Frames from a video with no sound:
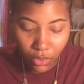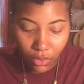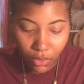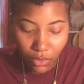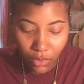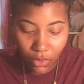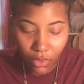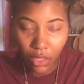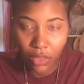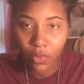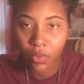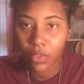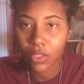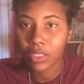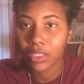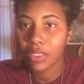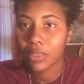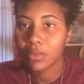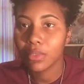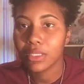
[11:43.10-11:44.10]
Not to
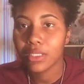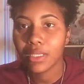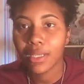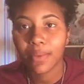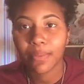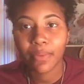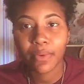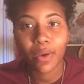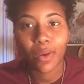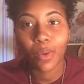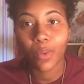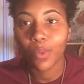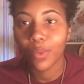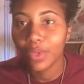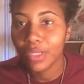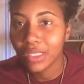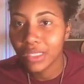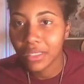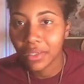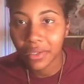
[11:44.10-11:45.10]
clean the top up,
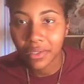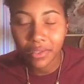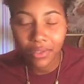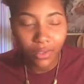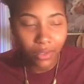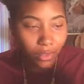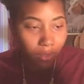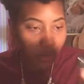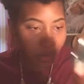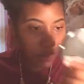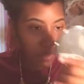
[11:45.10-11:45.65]
we done.